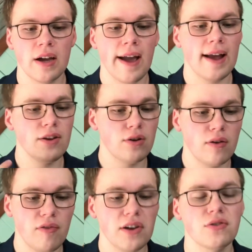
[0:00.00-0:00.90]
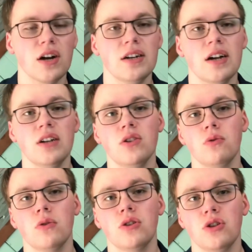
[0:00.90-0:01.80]
and U F A Dryden Hunt
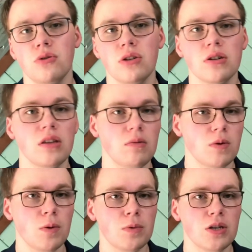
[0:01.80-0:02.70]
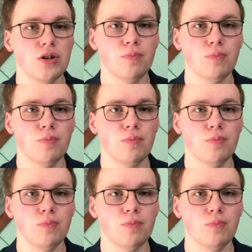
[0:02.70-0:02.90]
to a two-year league minimum deal.